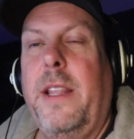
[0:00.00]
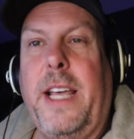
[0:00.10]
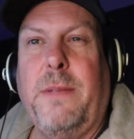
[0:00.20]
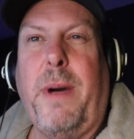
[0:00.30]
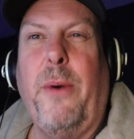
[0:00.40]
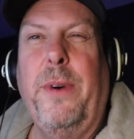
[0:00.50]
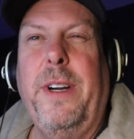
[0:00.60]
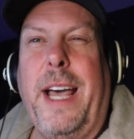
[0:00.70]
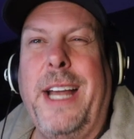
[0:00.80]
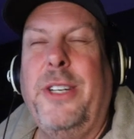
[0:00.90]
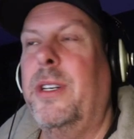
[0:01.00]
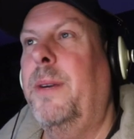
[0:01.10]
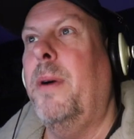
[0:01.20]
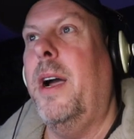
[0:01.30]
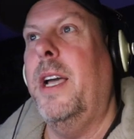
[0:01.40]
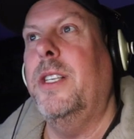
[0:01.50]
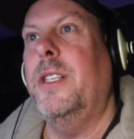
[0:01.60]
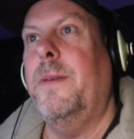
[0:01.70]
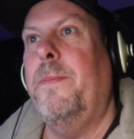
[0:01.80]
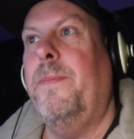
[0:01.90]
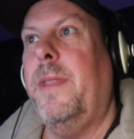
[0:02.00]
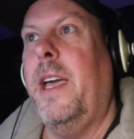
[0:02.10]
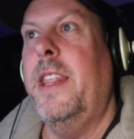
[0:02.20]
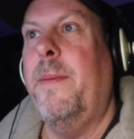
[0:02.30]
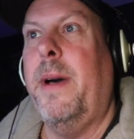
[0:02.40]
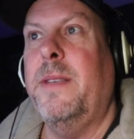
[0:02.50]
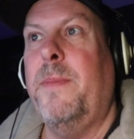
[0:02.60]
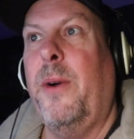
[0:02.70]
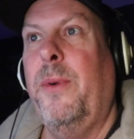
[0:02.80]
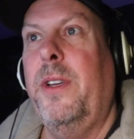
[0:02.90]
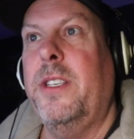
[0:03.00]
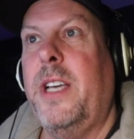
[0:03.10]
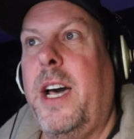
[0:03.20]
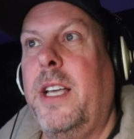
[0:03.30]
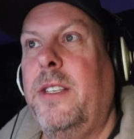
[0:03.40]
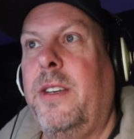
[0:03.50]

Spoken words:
that's my real entry price. And then that's my real size.